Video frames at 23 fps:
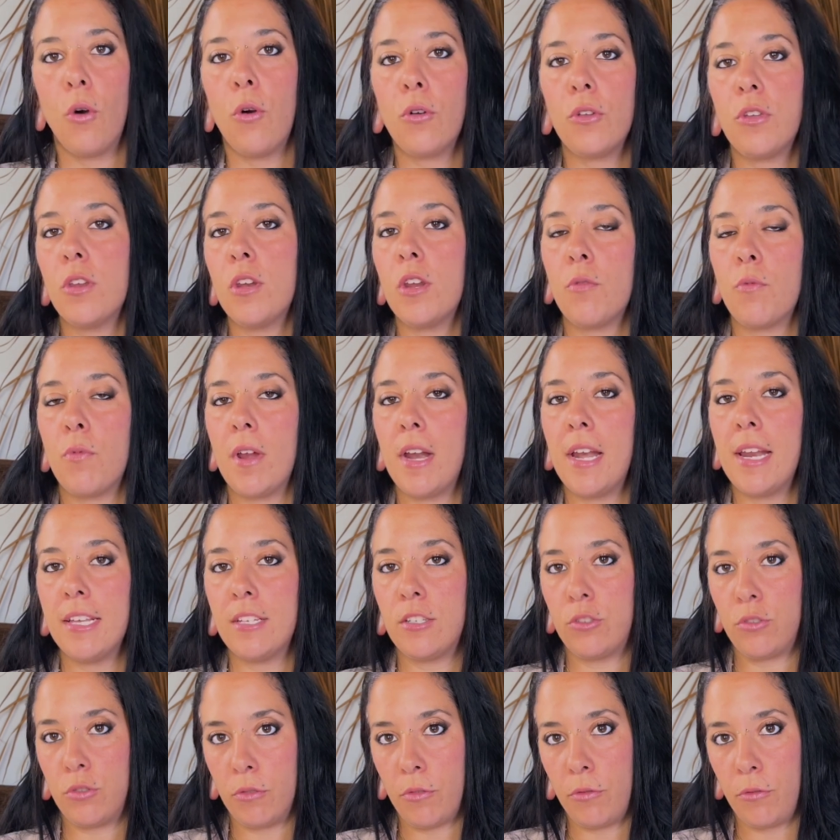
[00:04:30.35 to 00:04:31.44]
All you need really
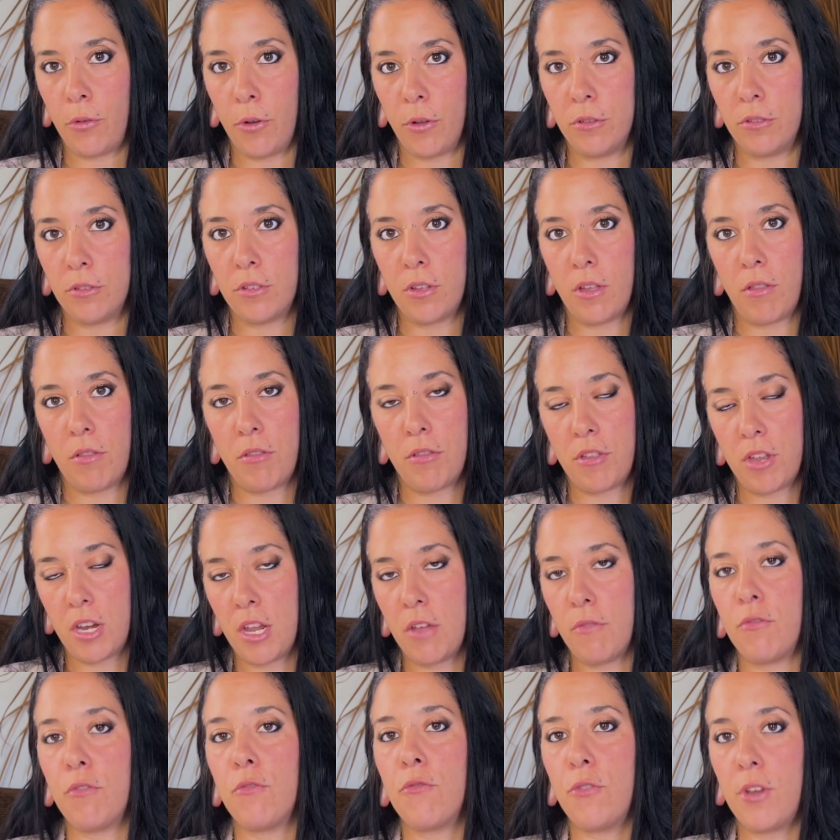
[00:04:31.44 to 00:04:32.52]
is 2 fonts and
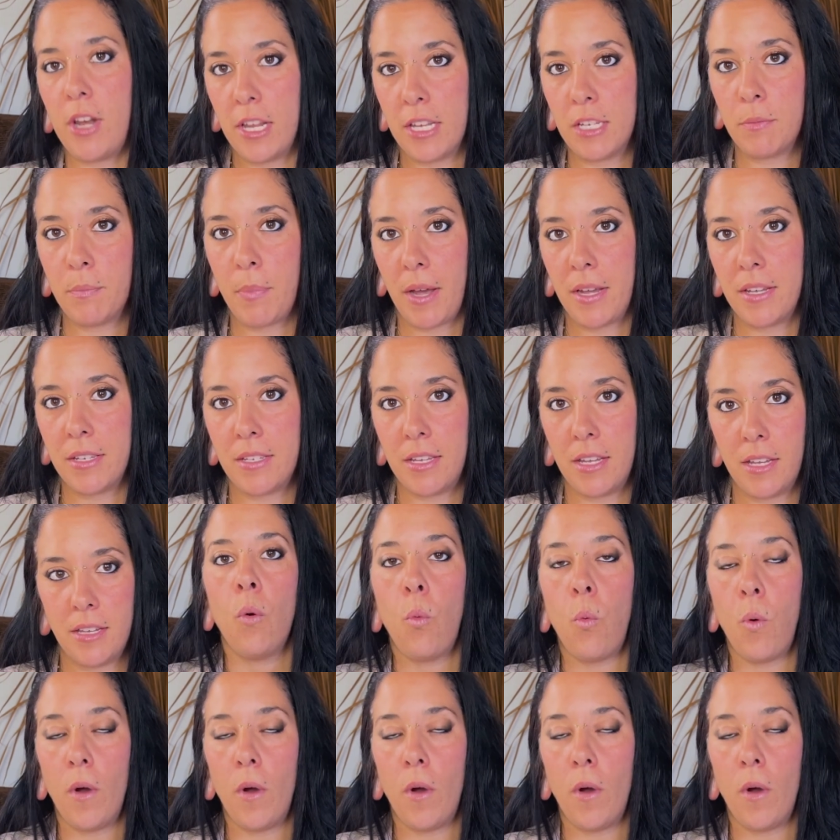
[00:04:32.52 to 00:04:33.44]
3 if you're feeling spicy.